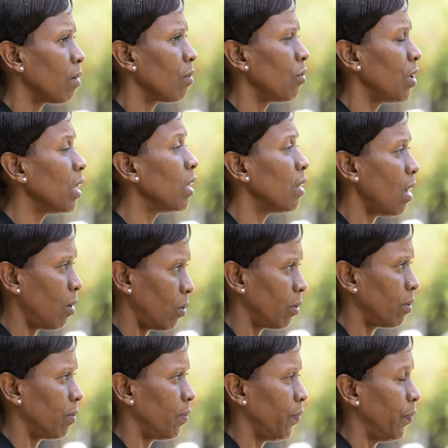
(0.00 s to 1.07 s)
really down,
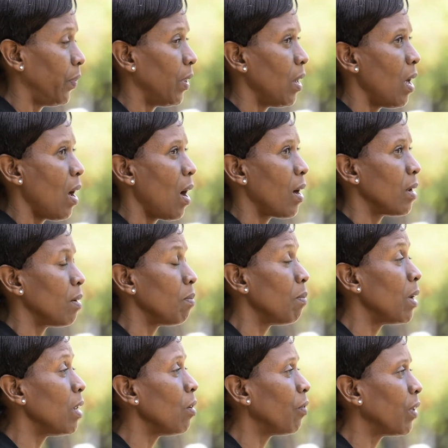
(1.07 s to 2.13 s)
and
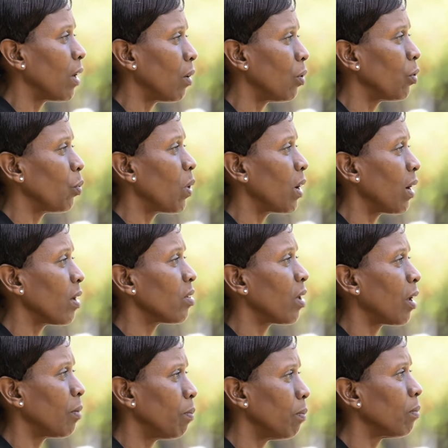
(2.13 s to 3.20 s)
many of the health workers
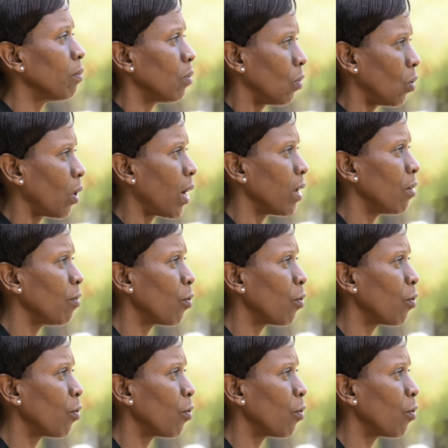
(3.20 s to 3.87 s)
had kind